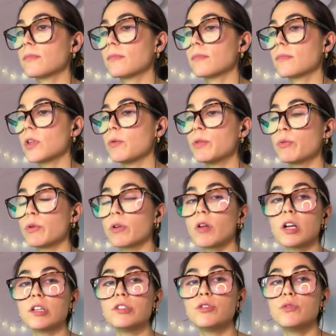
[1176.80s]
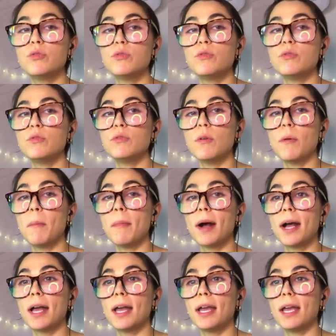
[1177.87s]
with regards to
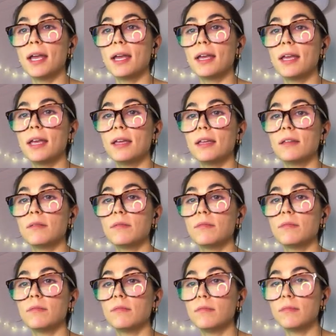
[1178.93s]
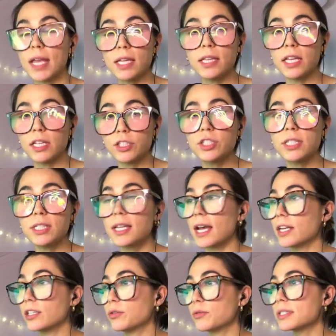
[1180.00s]
my ADHD
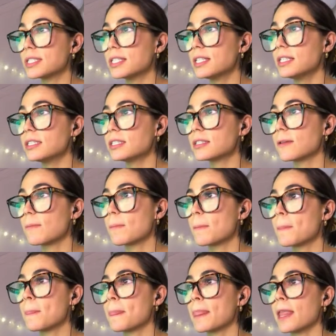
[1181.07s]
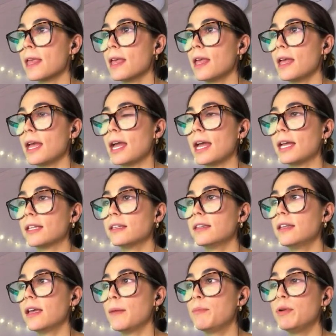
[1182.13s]
diagnosis. And
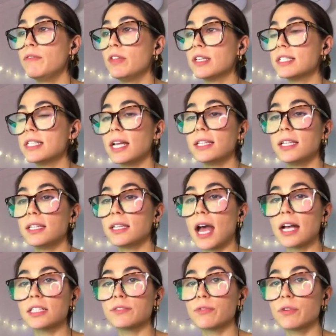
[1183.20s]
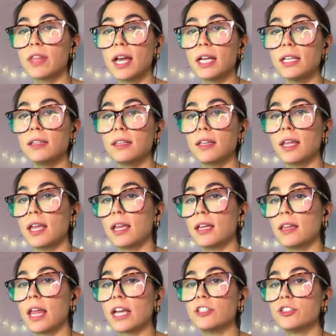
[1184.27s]
previously I didn't ask for that
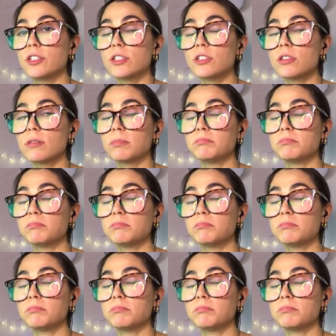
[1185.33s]
and I just